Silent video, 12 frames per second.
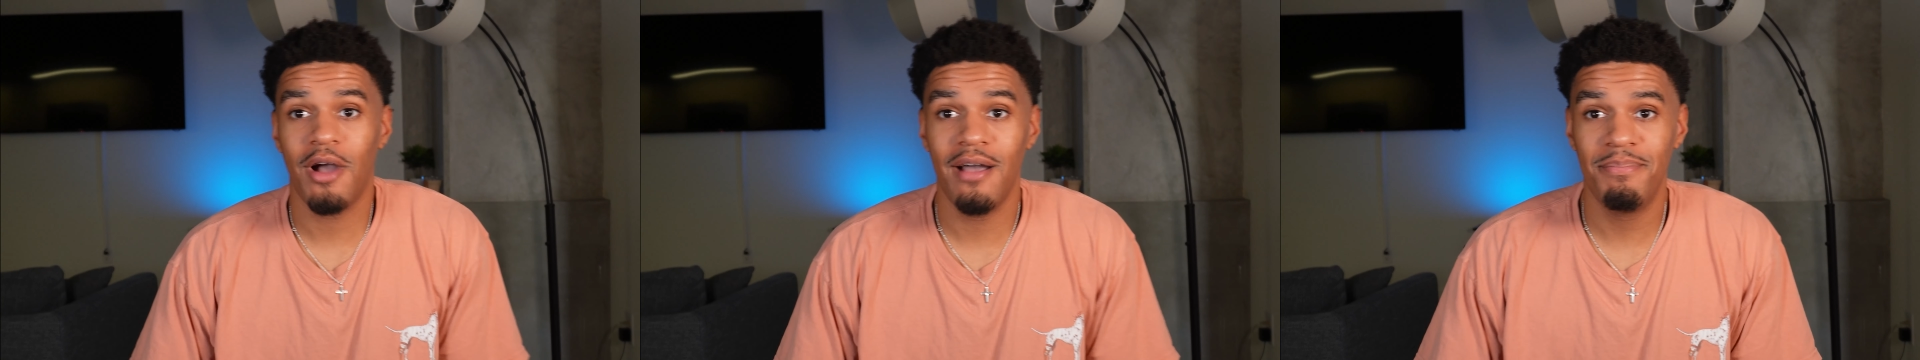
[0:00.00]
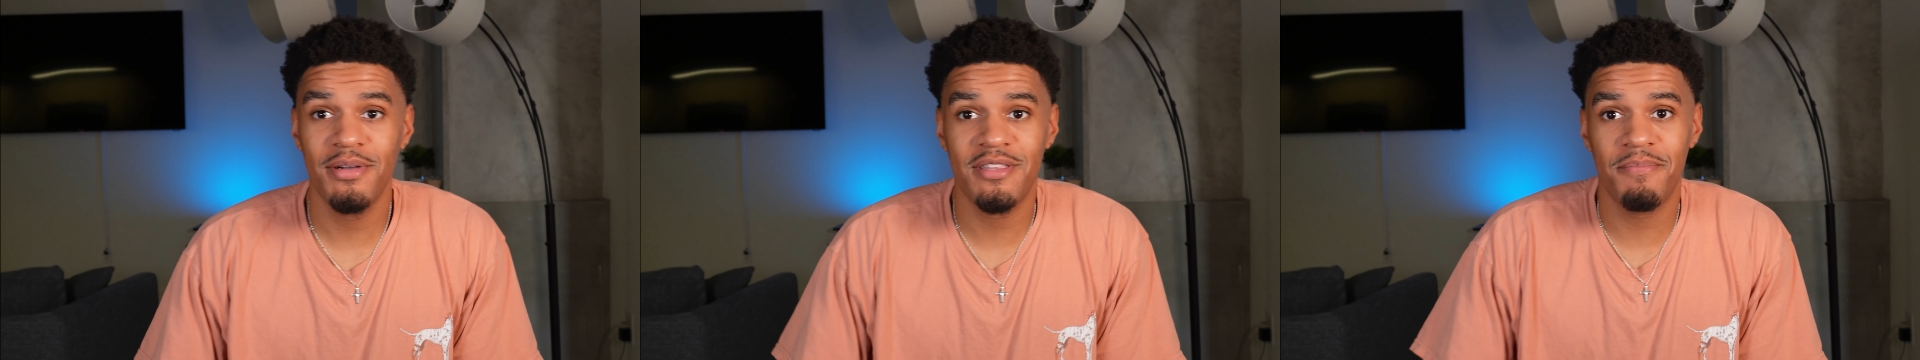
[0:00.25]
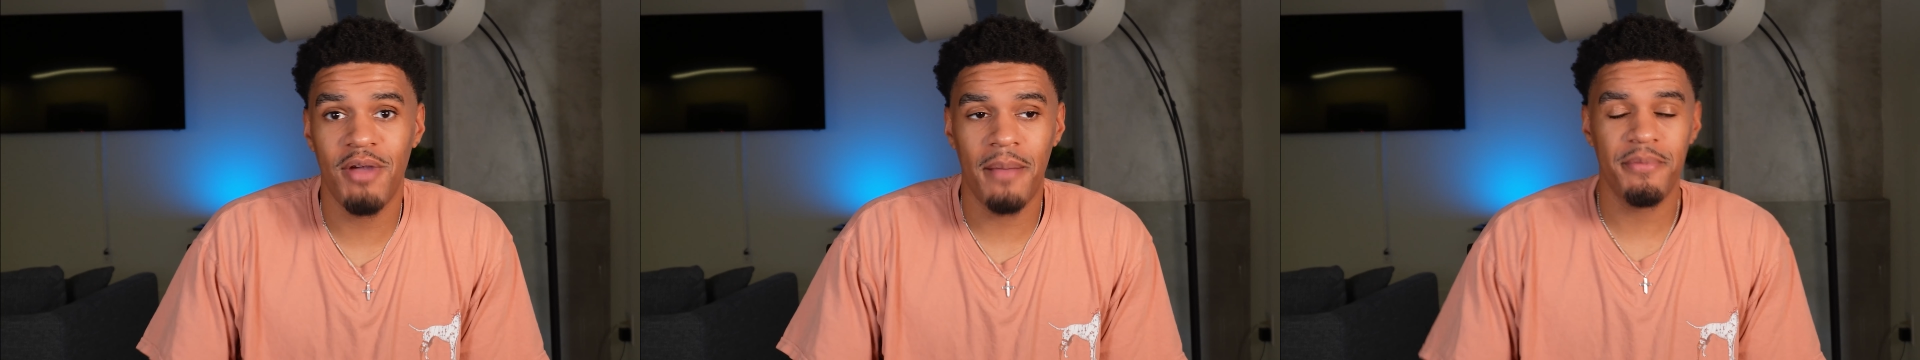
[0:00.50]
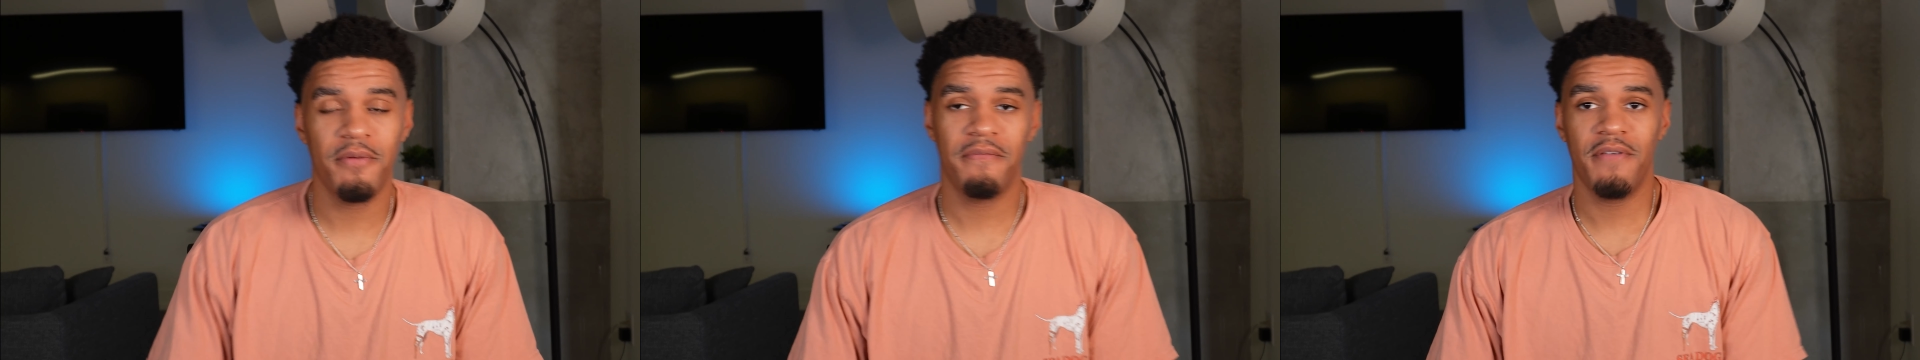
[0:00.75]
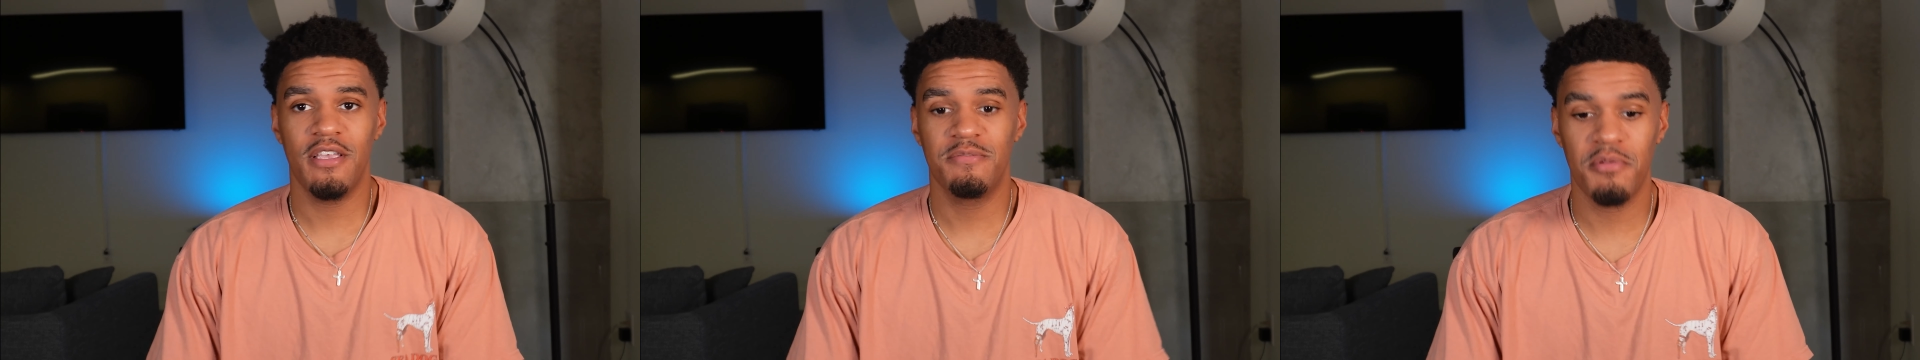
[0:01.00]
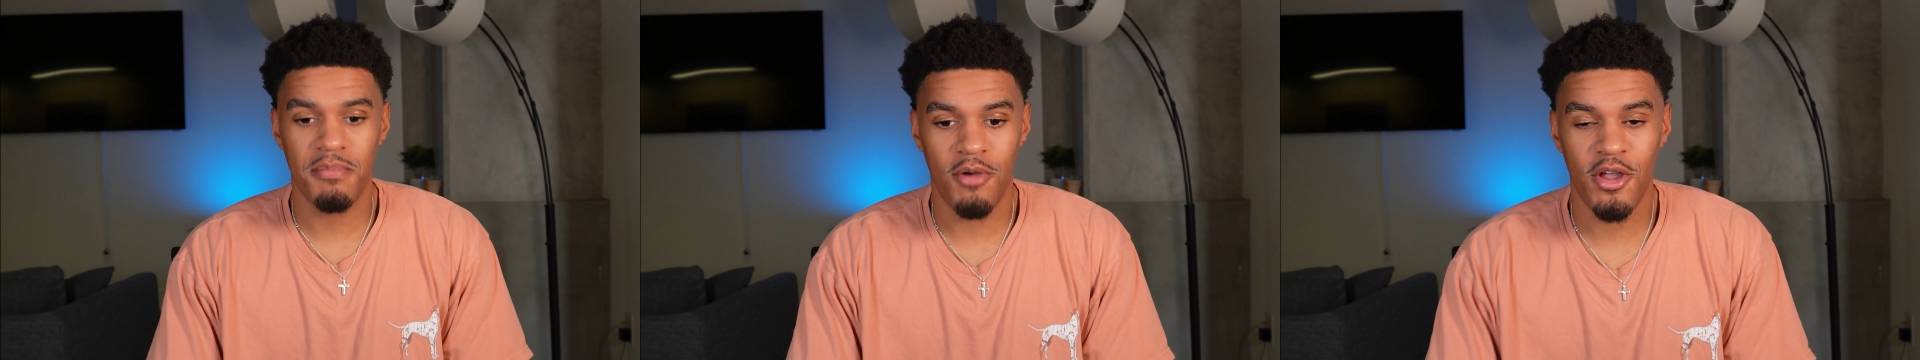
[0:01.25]
I put the property on
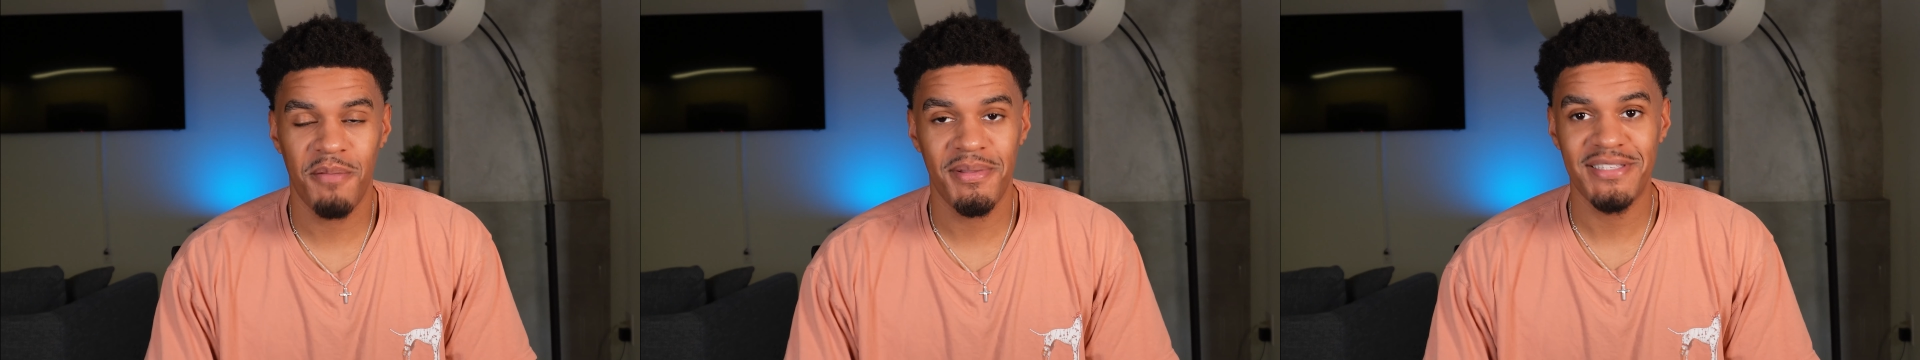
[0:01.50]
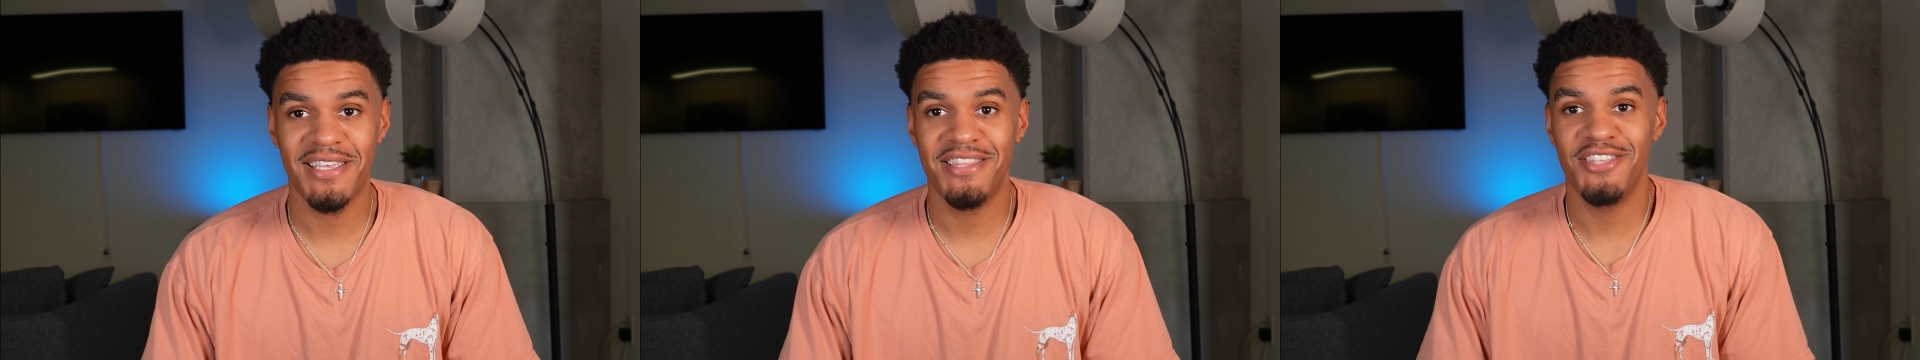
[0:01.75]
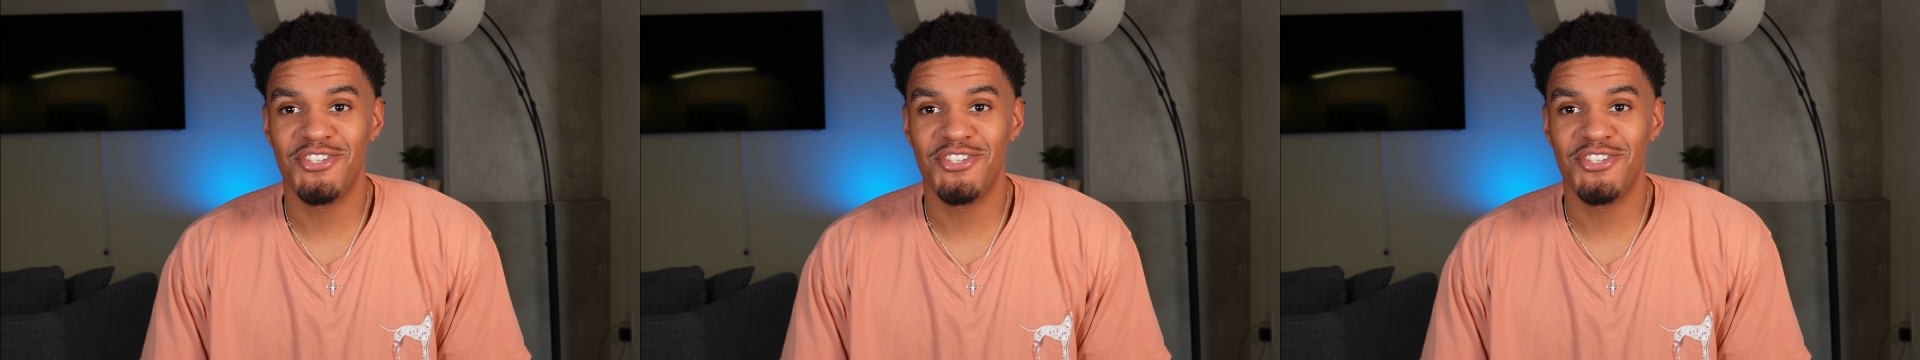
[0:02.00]
Facebook Marketplace and the